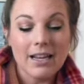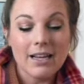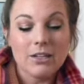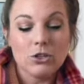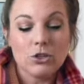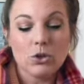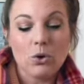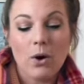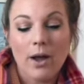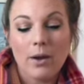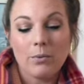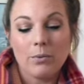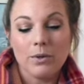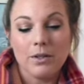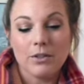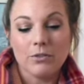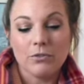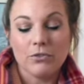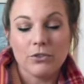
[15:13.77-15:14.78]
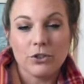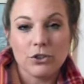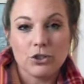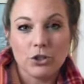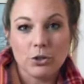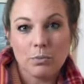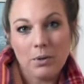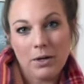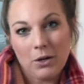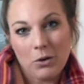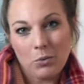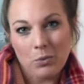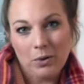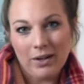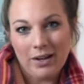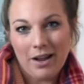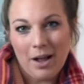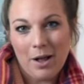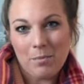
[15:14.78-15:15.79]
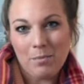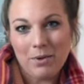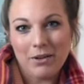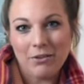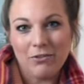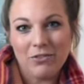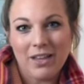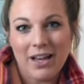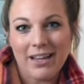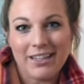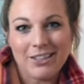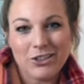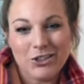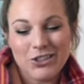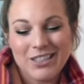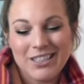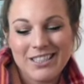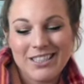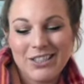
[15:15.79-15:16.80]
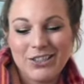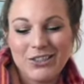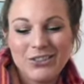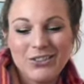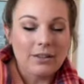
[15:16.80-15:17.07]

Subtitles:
so I would for sure pick one up if that interests you.